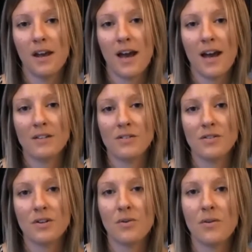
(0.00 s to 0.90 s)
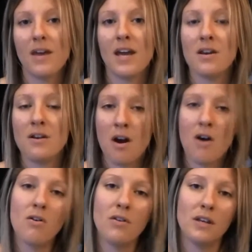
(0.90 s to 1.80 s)
And so they
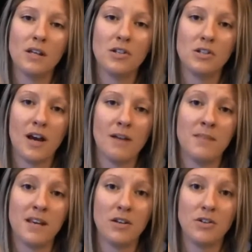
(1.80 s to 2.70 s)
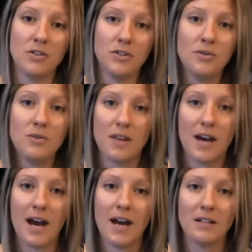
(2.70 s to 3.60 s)
know that each time they do
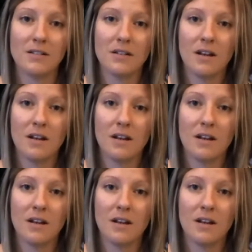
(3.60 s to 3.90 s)
that,